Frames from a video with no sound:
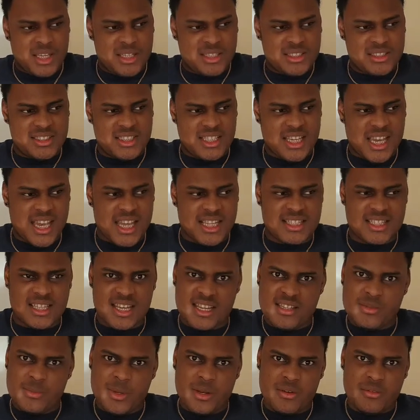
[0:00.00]
So yeah,
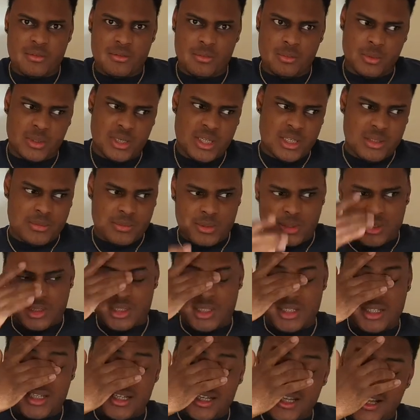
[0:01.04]
today's a bit of a weird
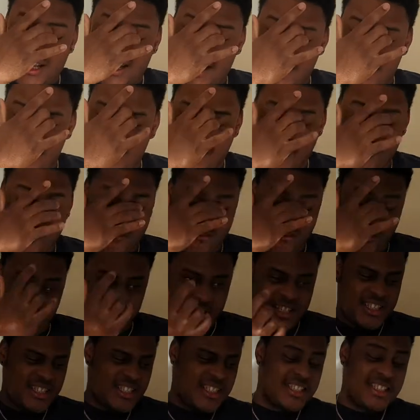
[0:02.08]
one.
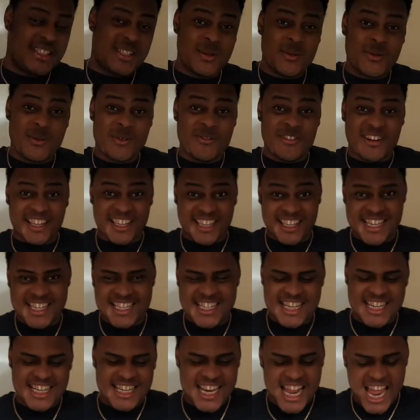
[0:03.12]
As you can see, we're in my
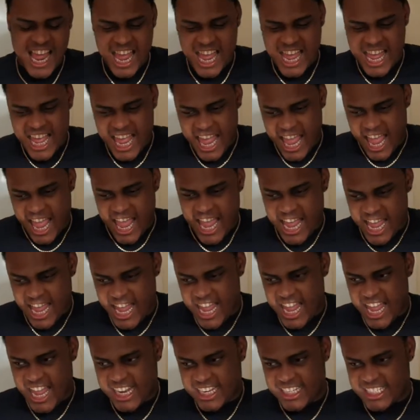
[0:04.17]
kitchen,
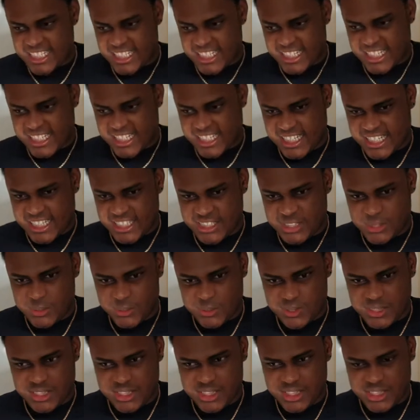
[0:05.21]
and I just
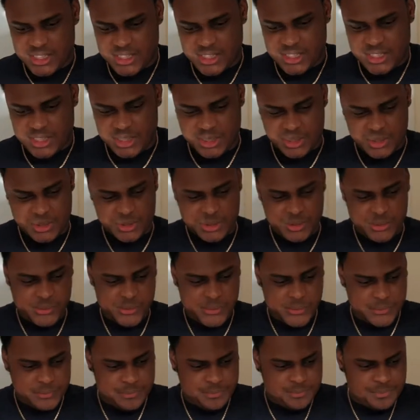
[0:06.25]
wanted to
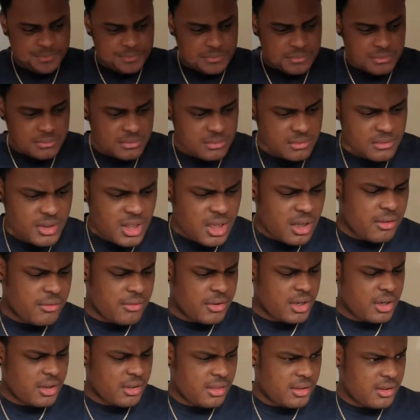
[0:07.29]
do a
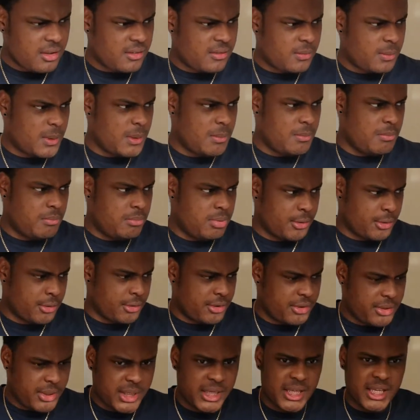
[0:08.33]
video that's been
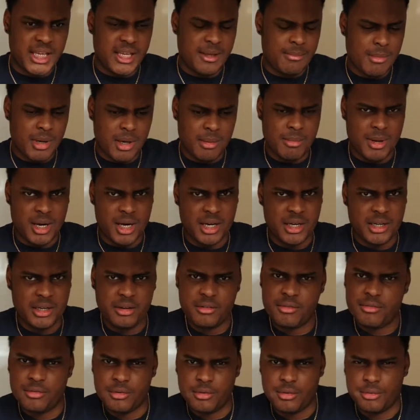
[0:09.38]
brewing in my
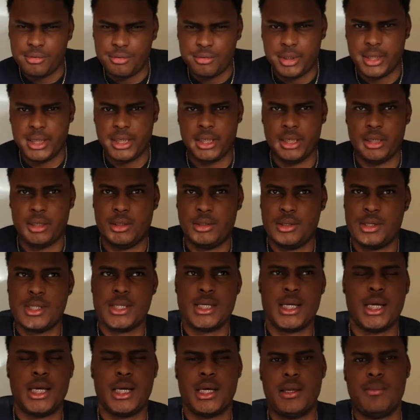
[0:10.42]
mind for a really long
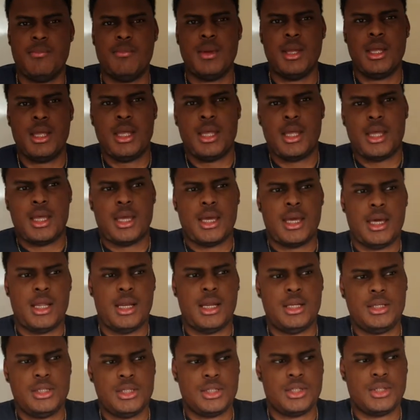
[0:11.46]
time, and
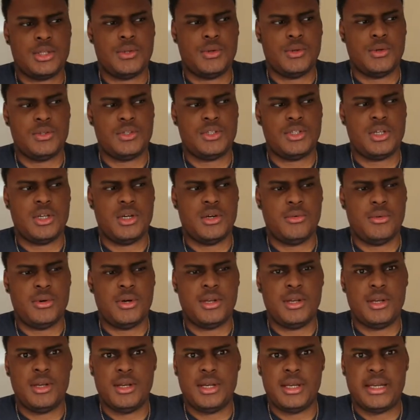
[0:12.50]
I just thought, you know
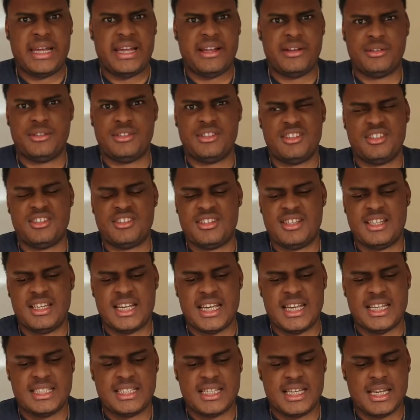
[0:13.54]
what, now's just the
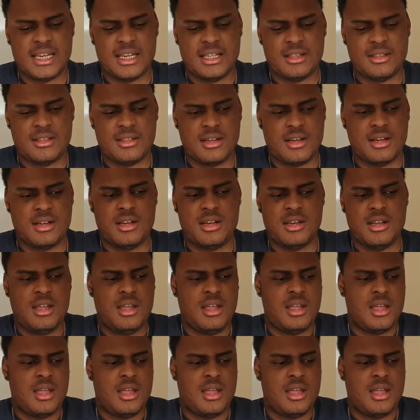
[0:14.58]
day to get it done.